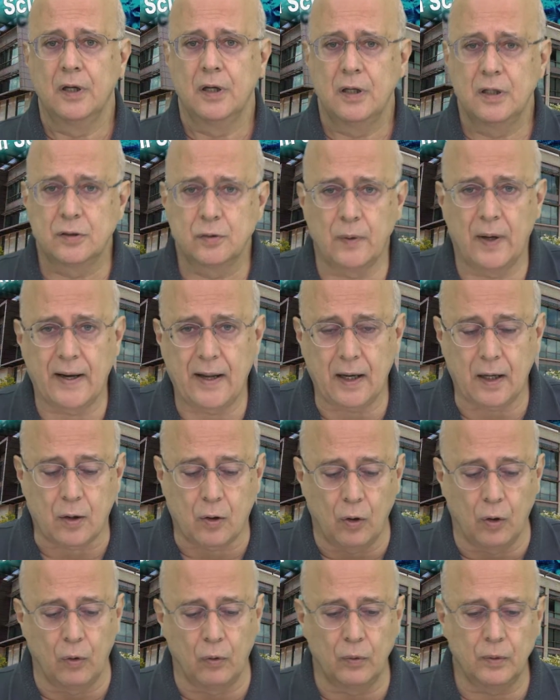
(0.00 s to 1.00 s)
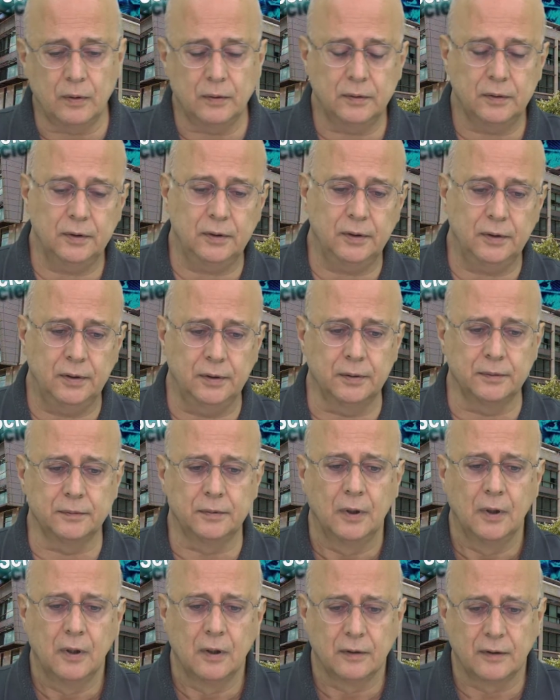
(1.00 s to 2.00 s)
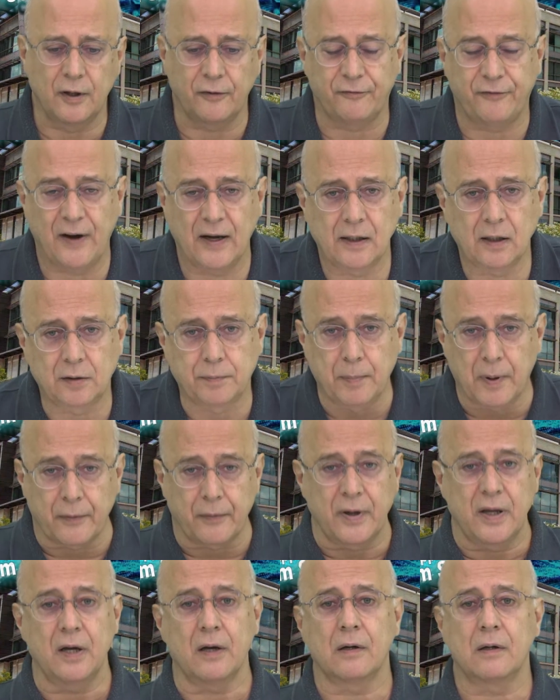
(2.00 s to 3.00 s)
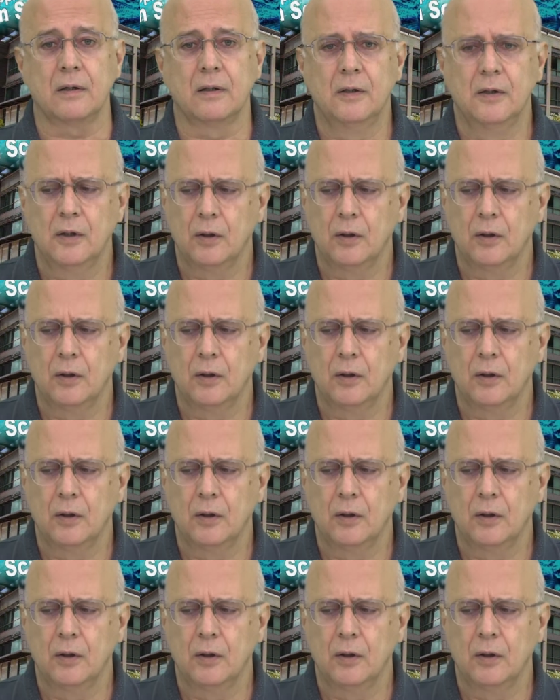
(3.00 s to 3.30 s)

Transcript: is what I call the finite barrier.